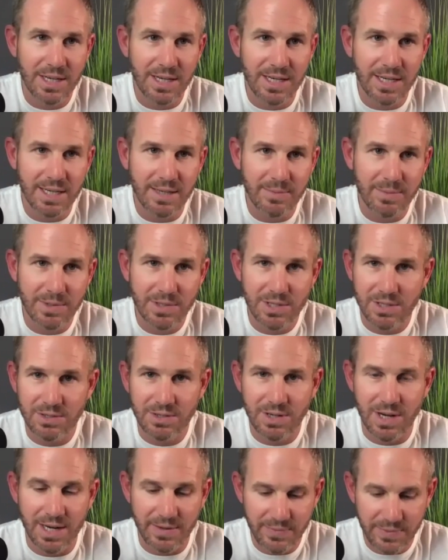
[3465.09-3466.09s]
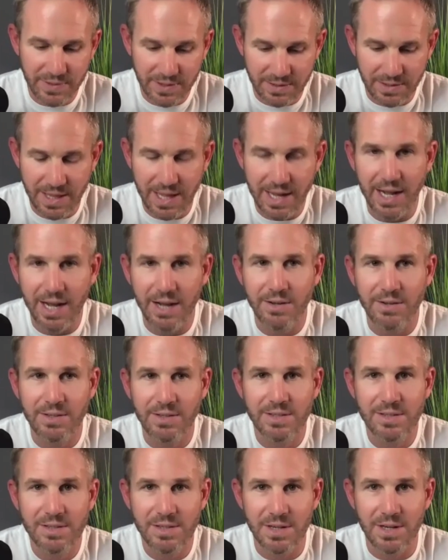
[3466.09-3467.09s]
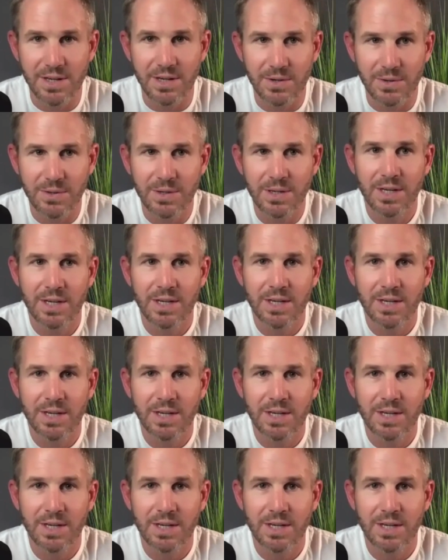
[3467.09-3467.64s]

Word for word: Um we're okay. just trying to figure that out. So